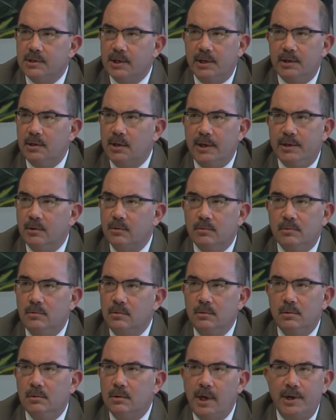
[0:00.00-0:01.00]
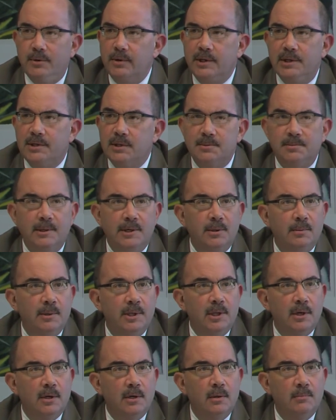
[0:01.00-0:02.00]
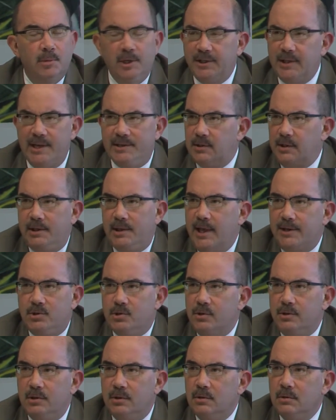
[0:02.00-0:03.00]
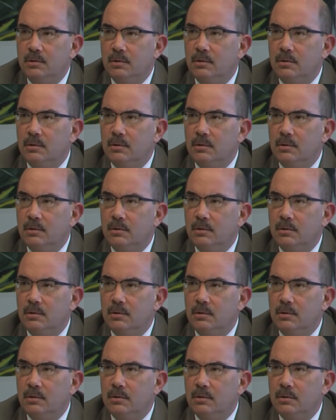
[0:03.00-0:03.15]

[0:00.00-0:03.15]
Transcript: I, I, don't, I don't anticipate he'll be there. But that, that shouldn't